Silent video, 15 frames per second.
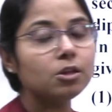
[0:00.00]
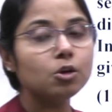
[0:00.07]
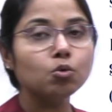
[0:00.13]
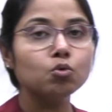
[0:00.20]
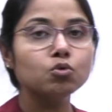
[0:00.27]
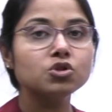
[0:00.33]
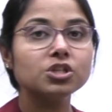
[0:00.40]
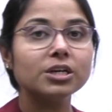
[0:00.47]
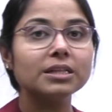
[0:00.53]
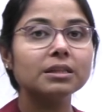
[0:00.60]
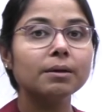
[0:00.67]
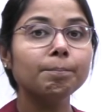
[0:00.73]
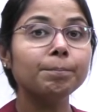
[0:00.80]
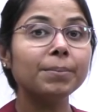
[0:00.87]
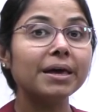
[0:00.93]
used in
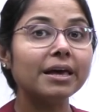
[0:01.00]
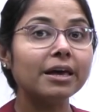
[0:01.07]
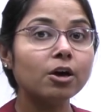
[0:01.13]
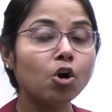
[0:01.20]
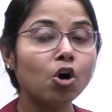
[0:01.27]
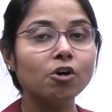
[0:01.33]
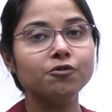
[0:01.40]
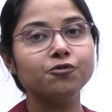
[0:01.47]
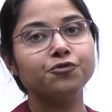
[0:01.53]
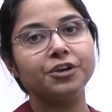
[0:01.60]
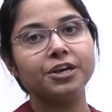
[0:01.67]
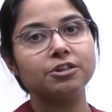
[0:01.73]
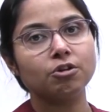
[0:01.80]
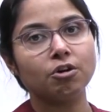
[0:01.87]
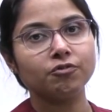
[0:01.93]
the payoff
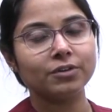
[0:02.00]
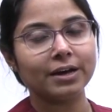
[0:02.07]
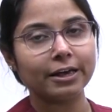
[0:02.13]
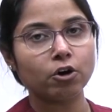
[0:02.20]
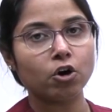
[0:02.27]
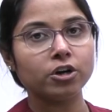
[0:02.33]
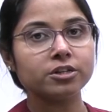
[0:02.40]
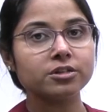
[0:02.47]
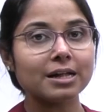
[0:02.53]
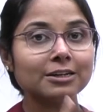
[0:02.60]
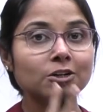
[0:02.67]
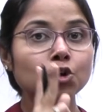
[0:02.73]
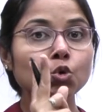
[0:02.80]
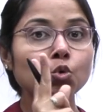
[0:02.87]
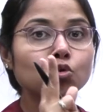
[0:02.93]
phase of glycolysis at
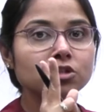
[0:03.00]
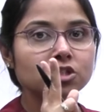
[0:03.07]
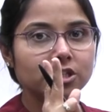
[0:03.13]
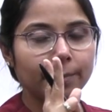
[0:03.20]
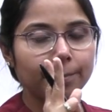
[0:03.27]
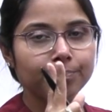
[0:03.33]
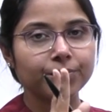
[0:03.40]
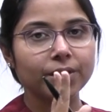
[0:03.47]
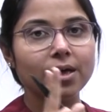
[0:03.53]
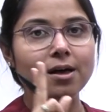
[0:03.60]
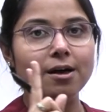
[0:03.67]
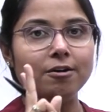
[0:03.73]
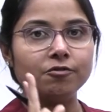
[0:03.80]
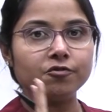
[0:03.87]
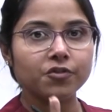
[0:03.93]
two steps.
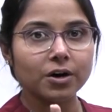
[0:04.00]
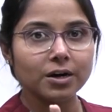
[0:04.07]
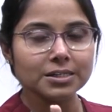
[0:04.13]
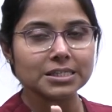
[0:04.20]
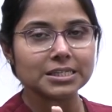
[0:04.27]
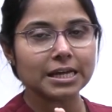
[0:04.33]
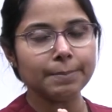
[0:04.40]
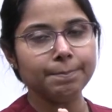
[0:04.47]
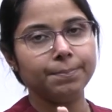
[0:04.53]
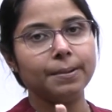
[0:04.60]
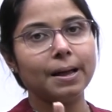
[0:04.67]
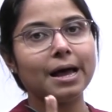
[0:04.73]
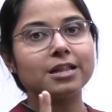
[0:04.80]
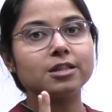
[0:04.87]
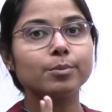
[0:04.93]
first step
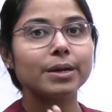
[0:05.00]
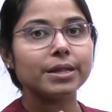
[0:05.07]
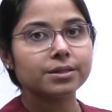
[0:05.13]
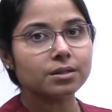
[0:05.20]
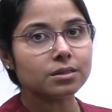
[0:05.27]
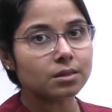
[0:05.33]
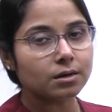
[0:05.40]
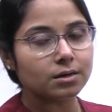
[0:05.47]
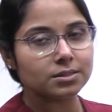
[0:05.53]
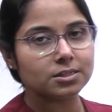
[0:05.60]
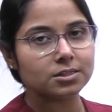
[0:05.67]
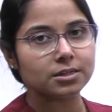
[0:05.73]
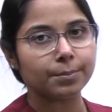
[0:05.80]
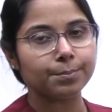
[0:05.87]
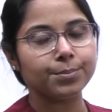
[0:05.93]
as well as the third
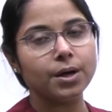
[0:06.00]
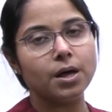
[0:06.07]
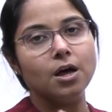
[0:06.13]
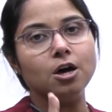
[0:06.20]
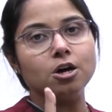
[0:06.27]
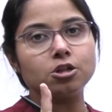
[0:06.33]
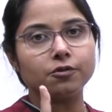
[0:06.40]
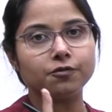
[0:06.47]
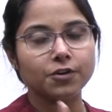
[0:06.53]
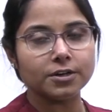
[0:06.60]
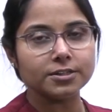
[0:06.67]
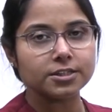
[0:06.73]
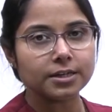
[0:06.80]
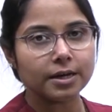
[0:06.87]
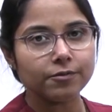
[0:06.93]
step. So
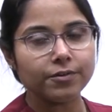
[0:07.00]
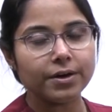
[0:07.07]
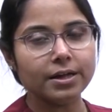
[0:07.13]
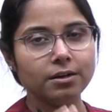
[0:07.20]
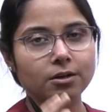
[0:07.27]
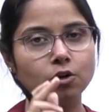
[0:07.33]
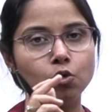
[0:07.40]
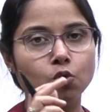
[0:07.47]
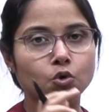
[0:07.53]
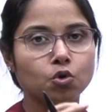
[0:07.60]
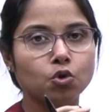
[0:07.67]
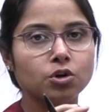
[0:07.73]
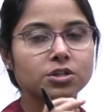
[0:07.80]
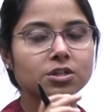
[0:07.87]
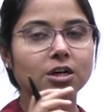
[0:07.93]
first step where
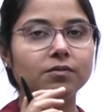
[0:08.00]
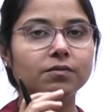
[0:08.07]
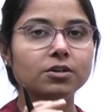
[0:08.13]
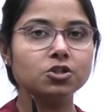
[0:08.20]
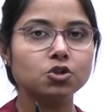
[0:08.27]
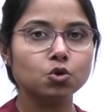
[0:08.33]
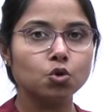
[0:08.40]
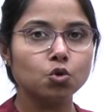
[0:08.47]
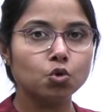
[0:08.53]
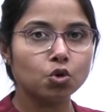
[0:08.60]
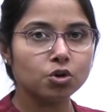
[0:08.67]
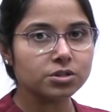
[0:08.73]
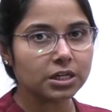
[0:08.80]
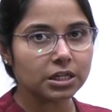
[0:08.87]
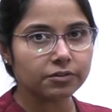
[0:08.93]
glucose converts to
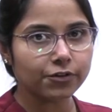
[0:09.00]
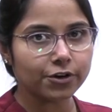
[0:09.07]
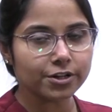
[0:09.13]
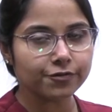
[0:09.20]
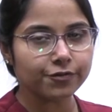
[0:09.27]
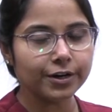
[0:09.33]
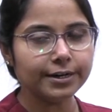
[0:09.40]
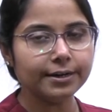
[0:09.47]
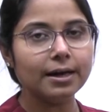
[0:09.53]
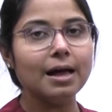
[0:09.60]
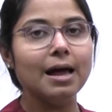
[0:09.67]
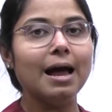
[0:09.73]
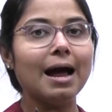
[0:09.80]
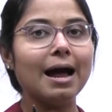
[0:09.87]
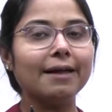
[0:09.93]
glucose 6-phosphate,
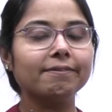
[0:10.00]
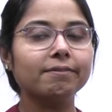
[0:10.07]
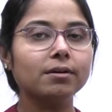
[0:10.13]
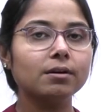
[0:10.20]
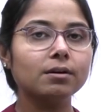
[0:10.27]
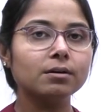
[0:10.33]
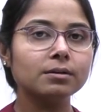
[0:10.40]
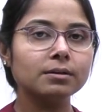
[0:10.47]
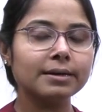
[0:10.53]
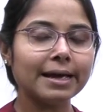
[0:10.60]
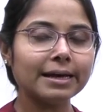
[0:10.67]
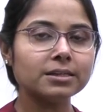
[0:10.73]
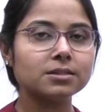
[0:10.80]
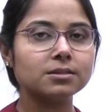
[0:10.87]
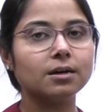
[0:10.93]
and the
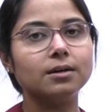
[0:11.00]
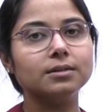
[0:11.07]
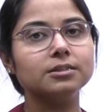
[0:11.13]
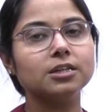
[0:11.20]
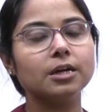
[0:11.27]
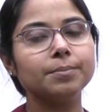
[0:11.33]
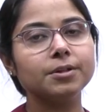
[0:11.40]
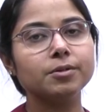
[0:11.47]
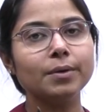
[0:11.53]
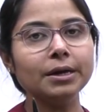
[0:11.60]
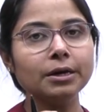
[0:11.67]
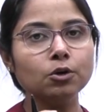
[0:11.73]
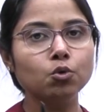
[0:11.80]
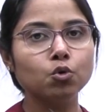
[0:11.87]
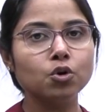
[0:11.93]
next third step is where
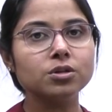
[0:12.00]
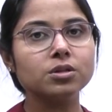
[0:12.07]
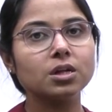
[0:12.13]
fructose